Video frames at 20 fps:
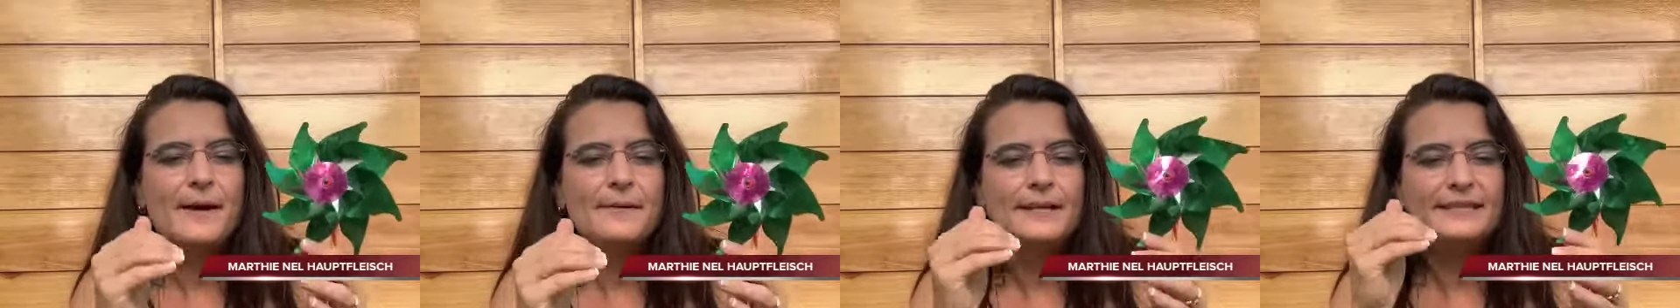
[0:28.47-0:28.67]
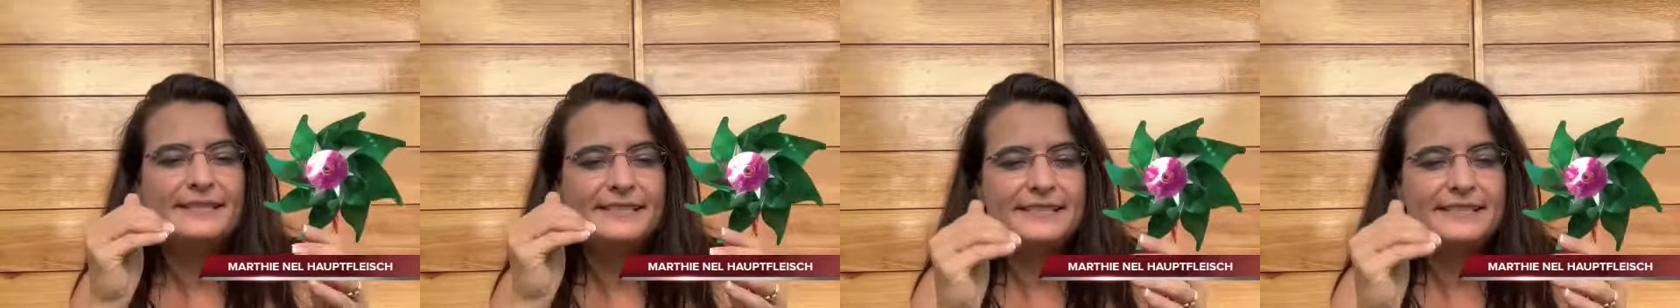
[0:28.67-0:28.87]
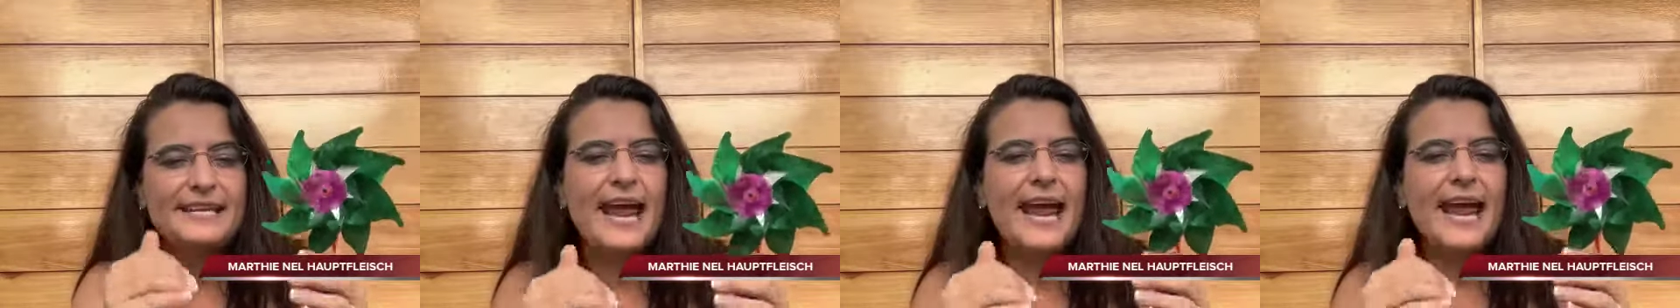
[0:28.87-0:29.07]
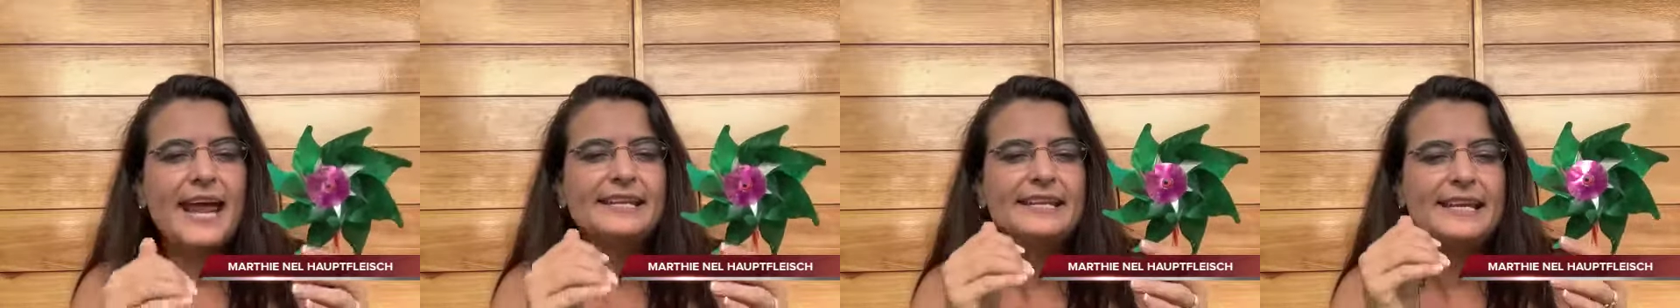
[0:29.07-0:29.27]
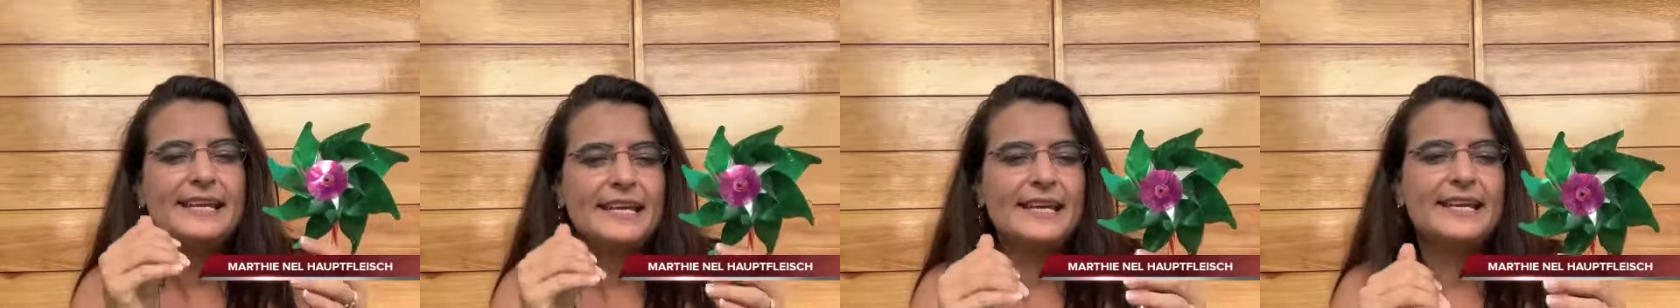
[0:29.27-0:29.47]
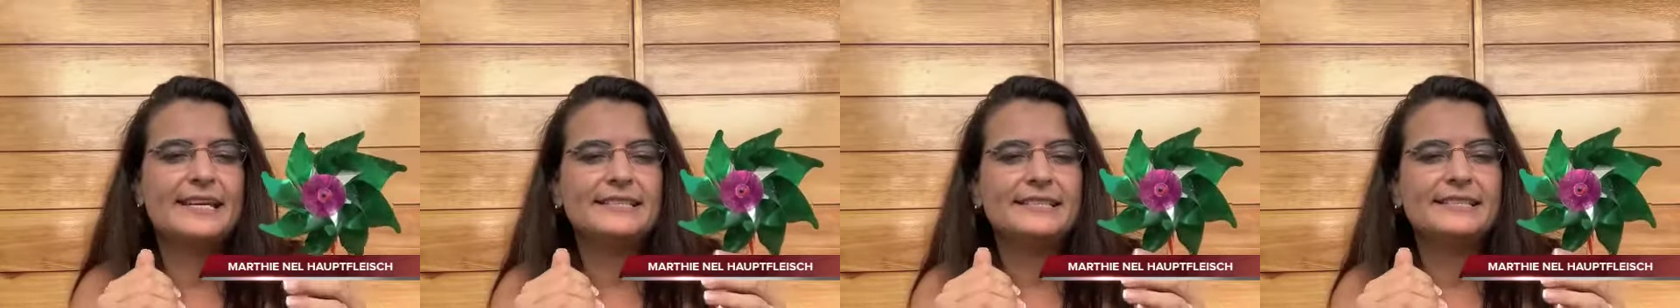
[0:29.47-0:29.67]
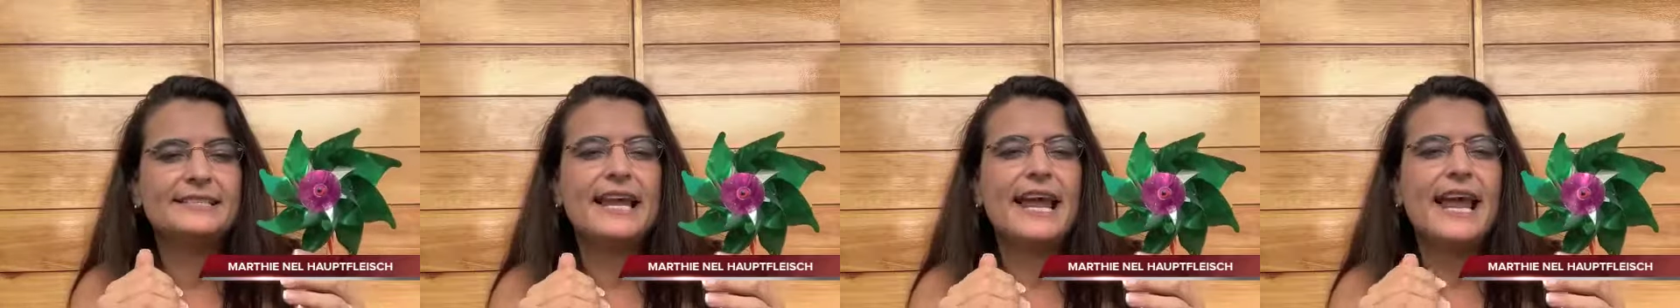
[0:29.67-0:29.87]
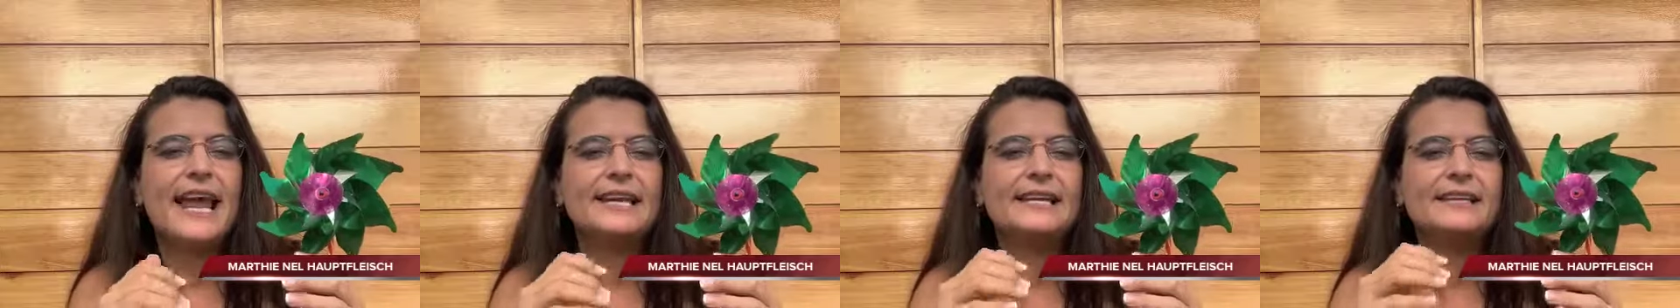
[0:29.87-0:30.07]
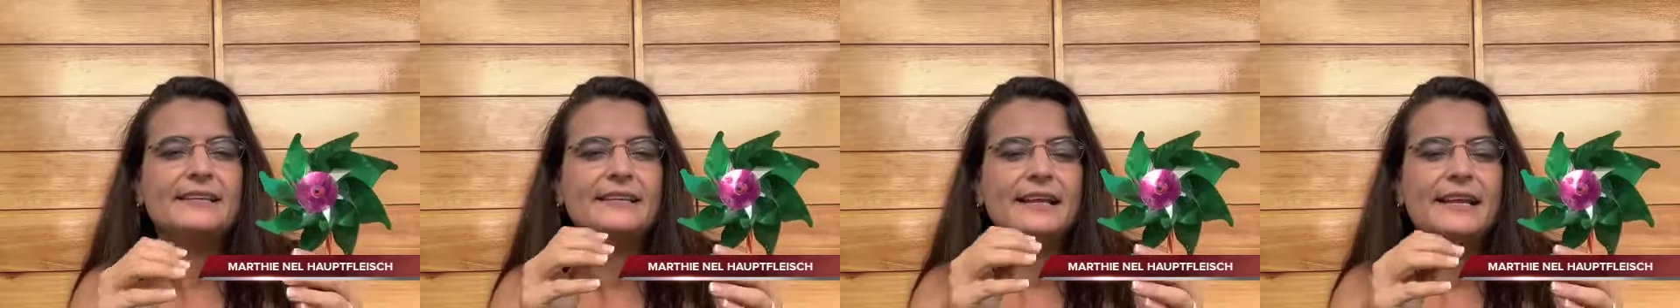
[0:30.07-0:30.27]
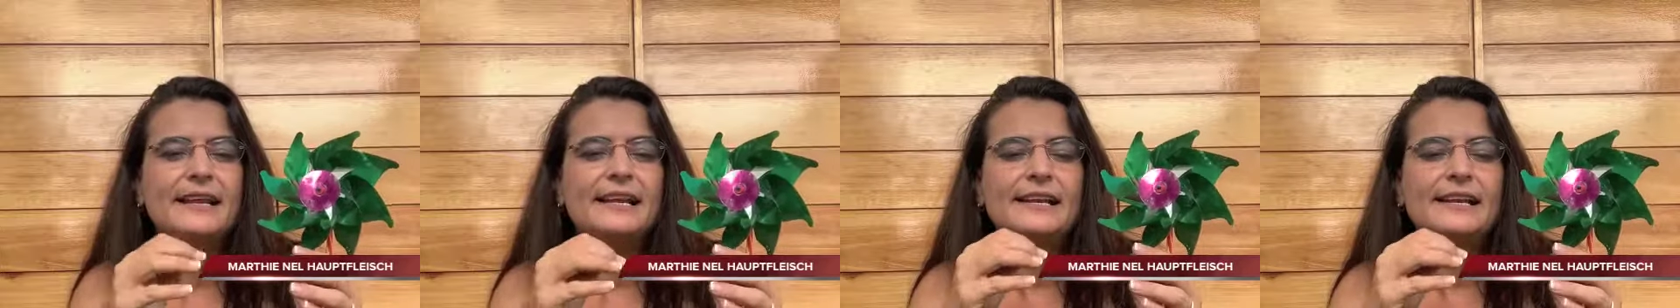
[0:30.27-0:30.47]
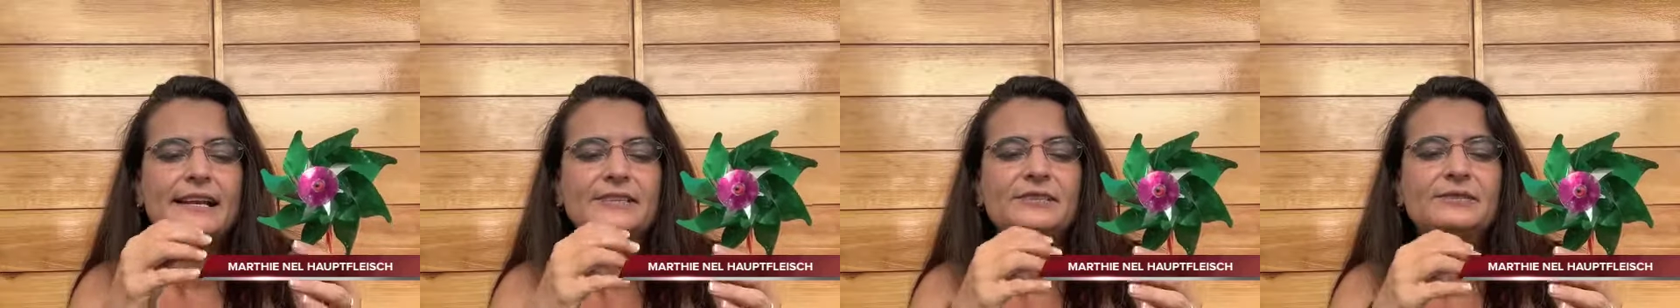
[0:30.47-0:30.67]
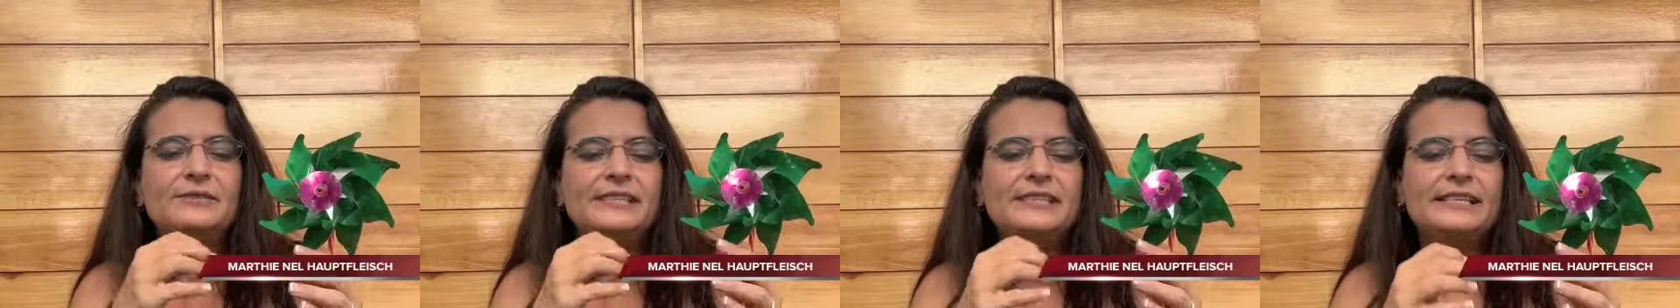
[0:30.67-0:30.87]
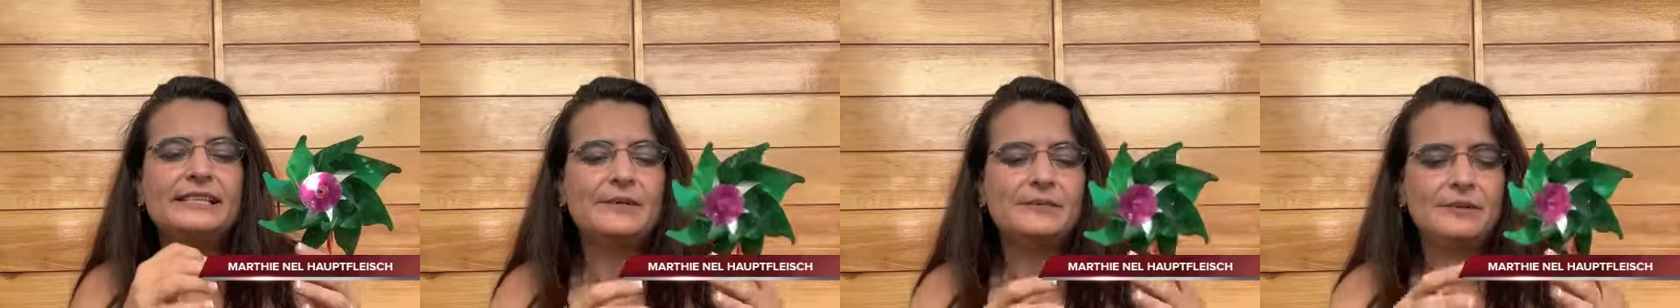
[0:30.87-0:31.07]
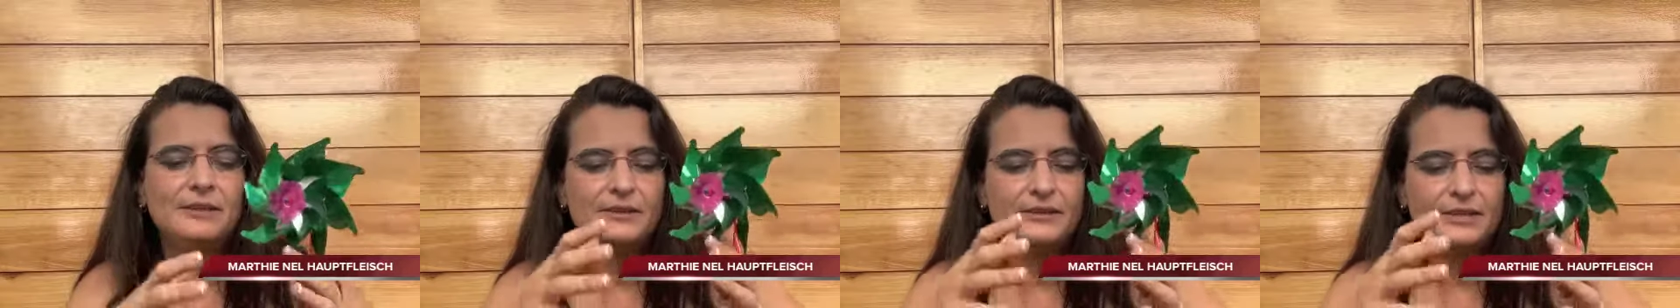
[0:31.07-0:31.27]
a stand, taking a stand and literally saying, well,